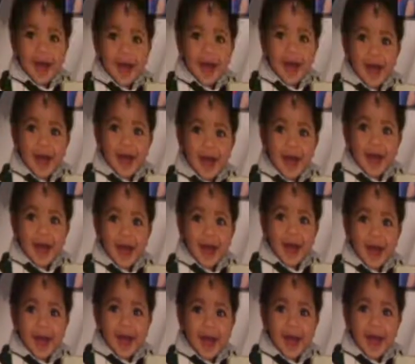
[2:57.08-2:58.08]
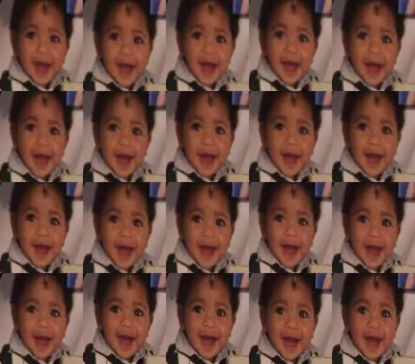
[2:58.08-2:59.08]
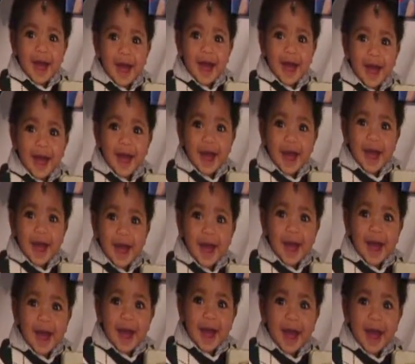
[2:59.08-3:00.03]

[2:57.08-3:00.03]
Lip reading: [no speech]